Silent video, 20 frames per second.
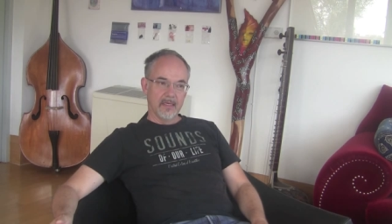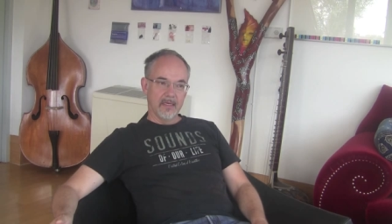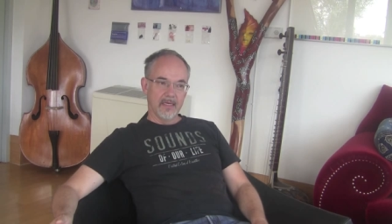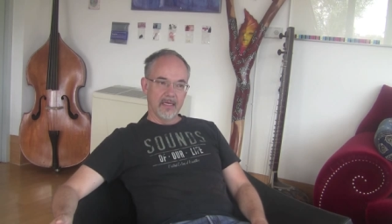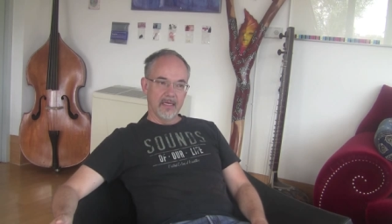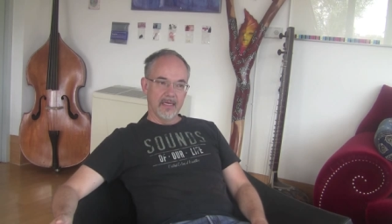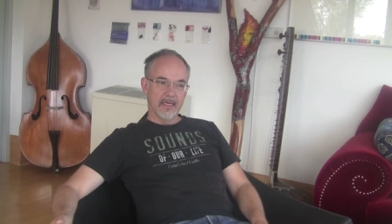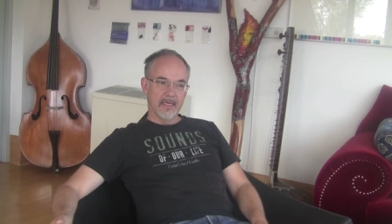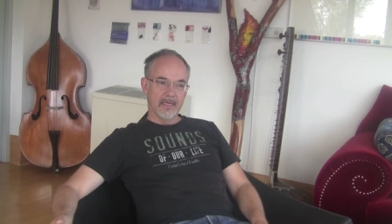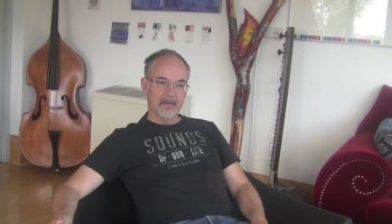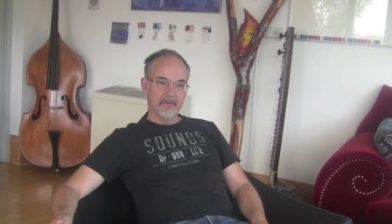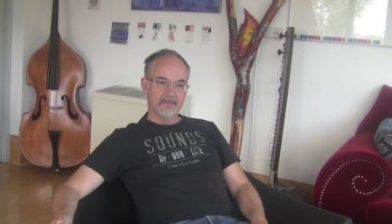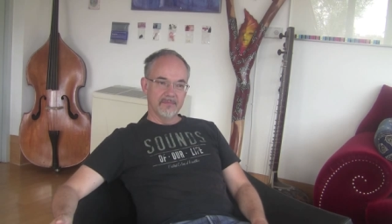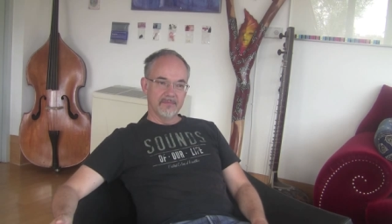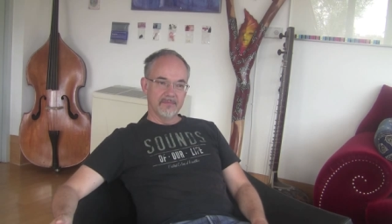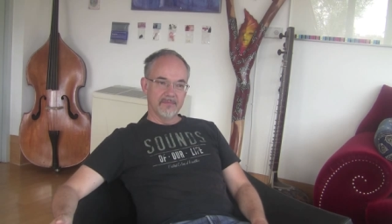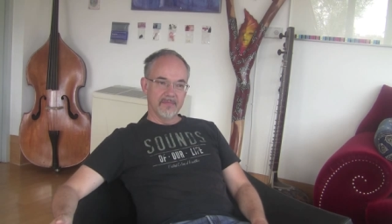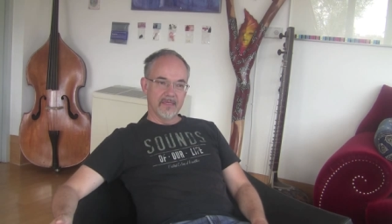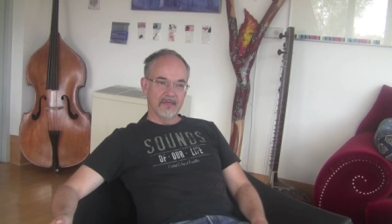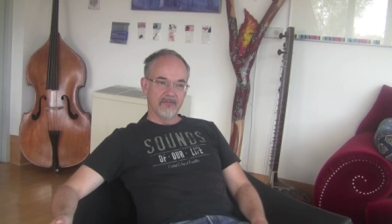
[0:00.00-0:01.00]
I
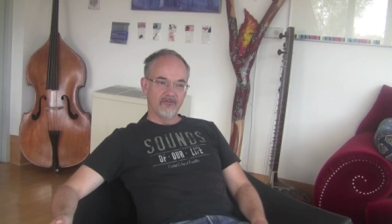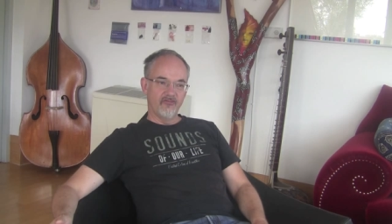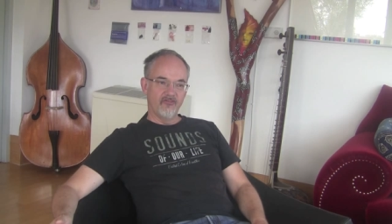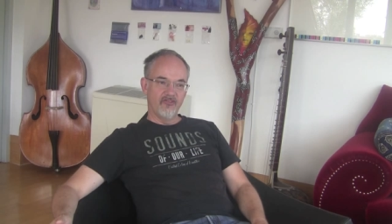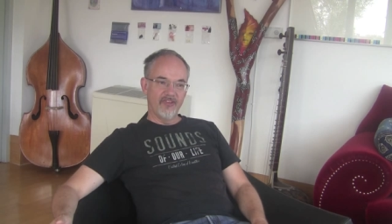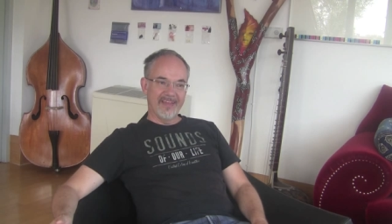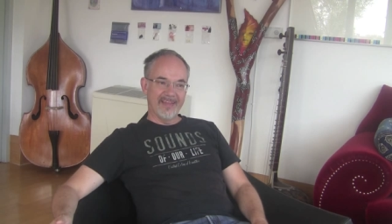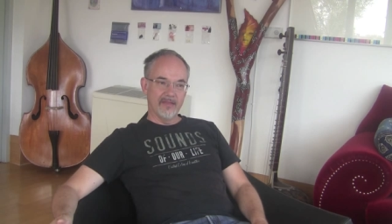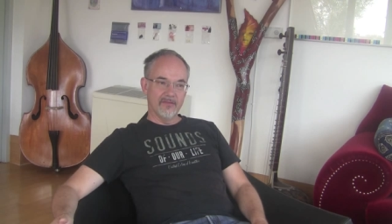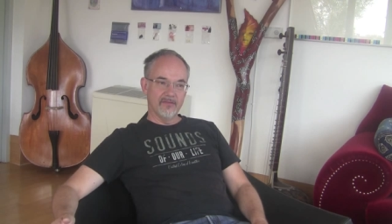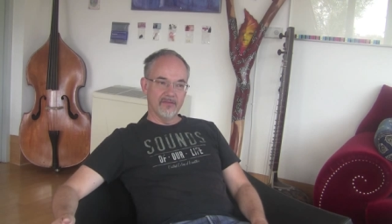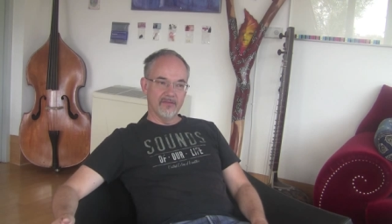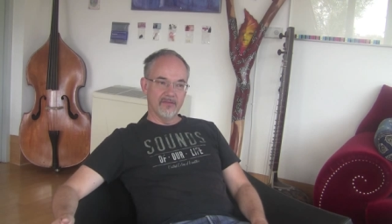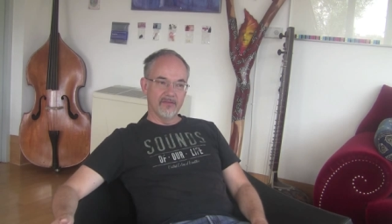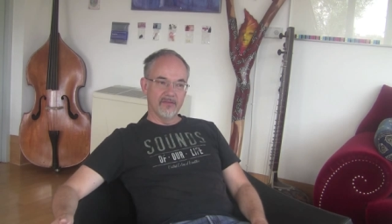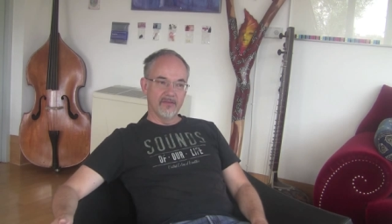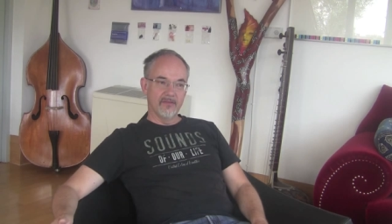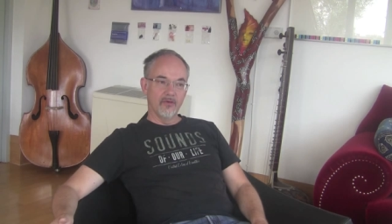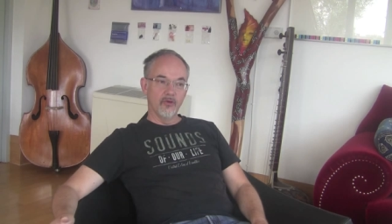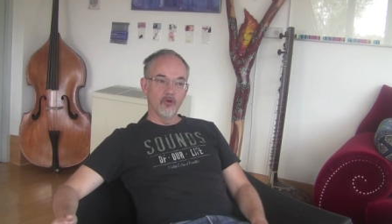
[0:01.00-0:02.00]
felt
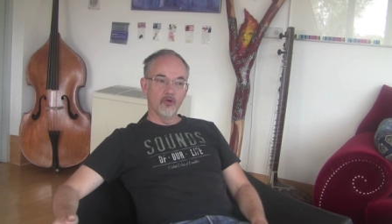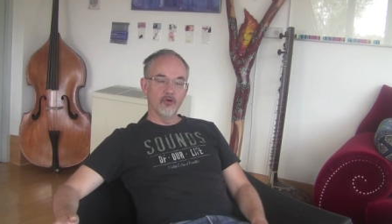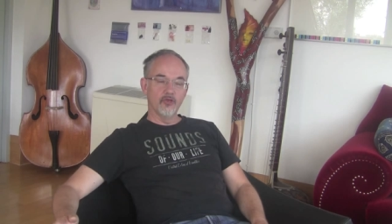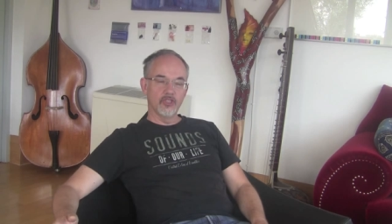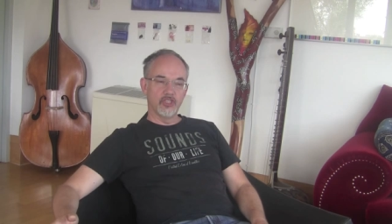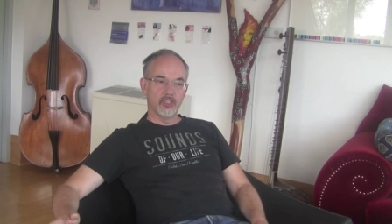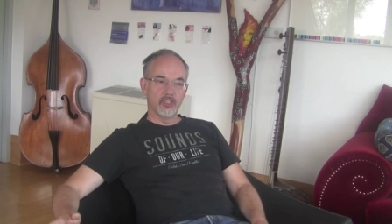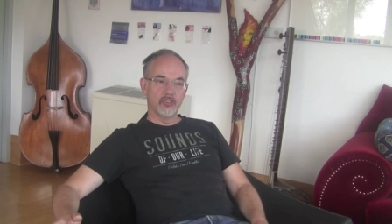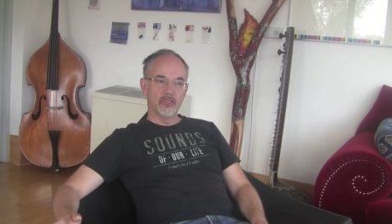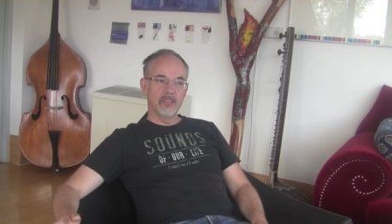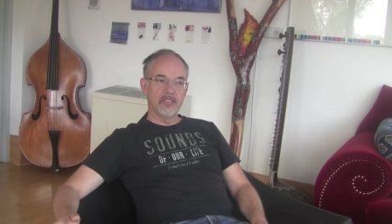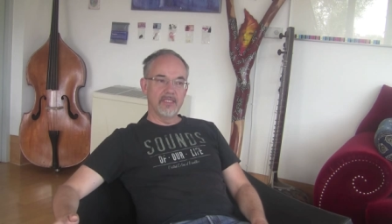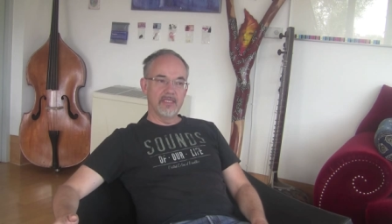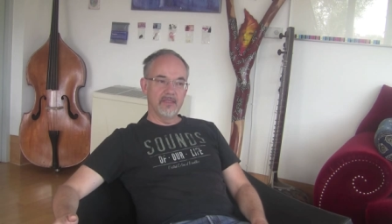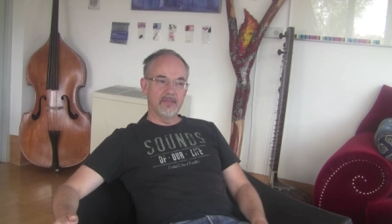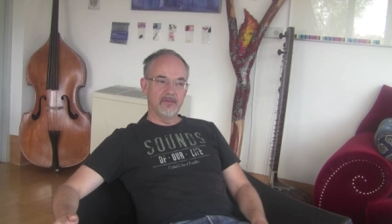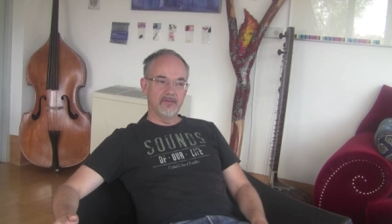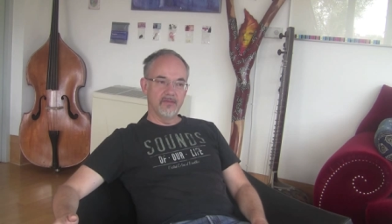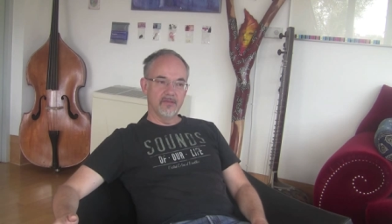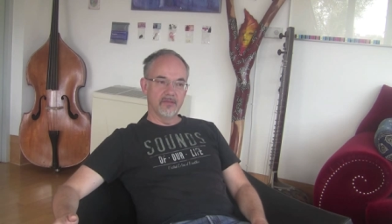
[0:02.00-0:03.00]
the urgent
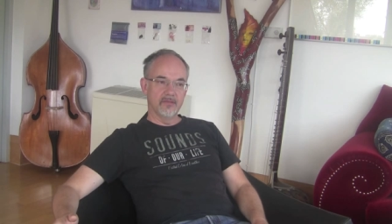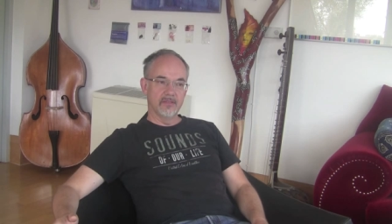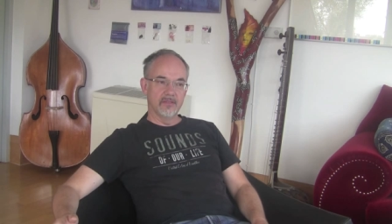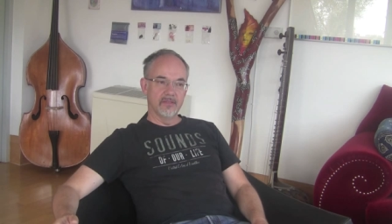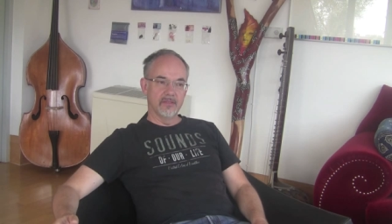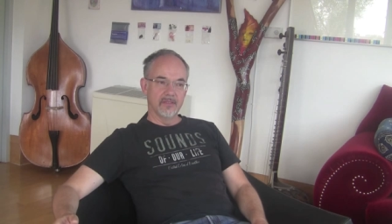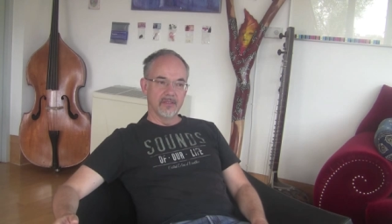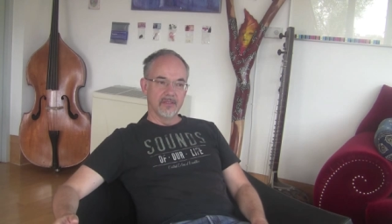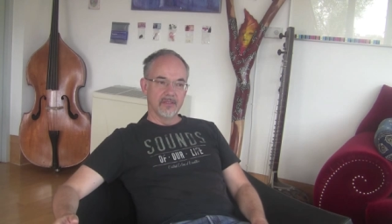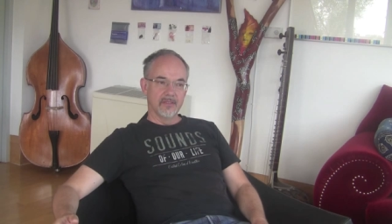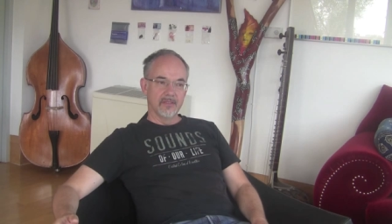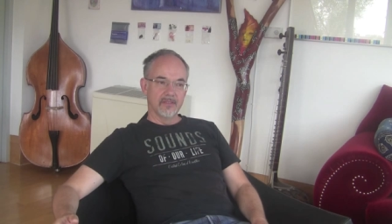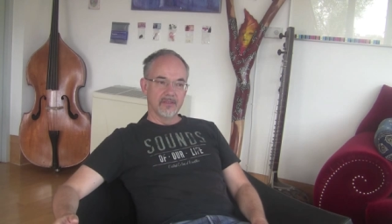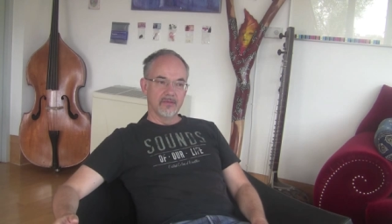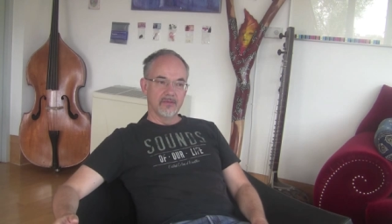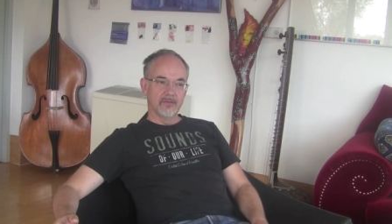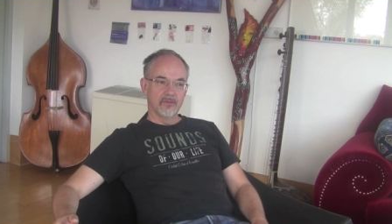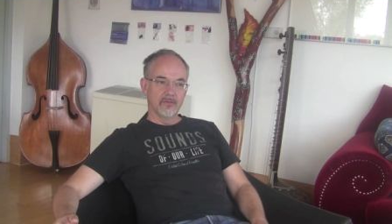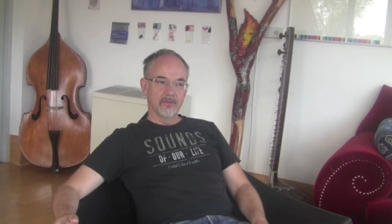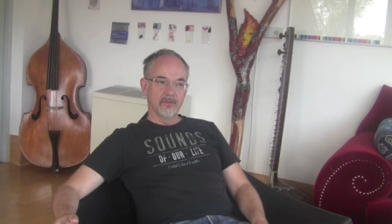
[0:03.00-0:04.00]
need
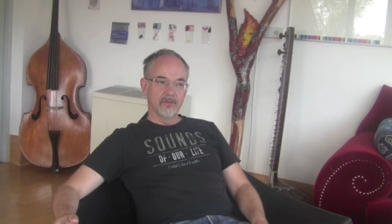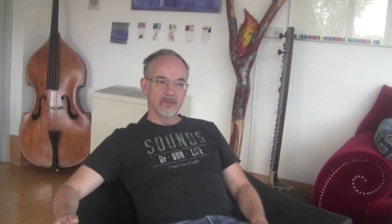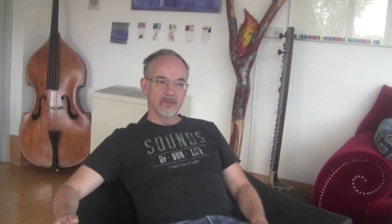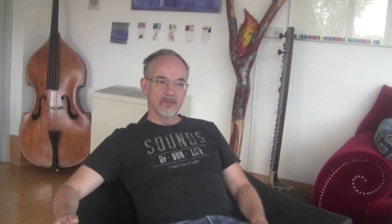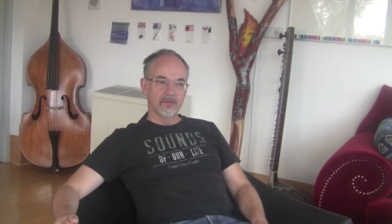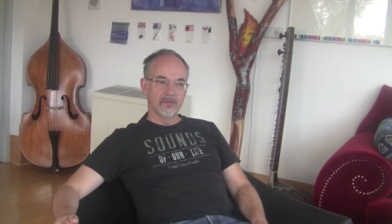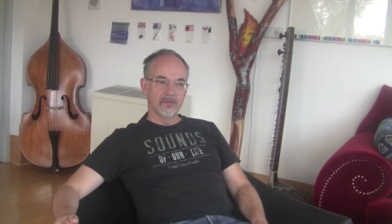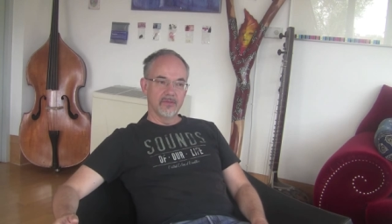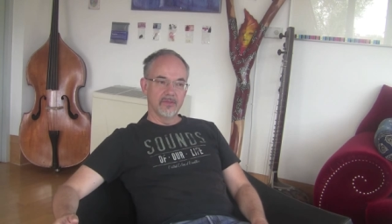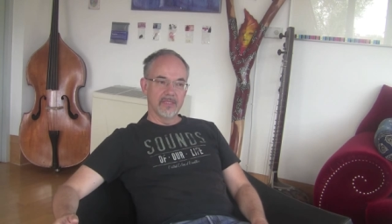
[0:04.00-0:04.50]
to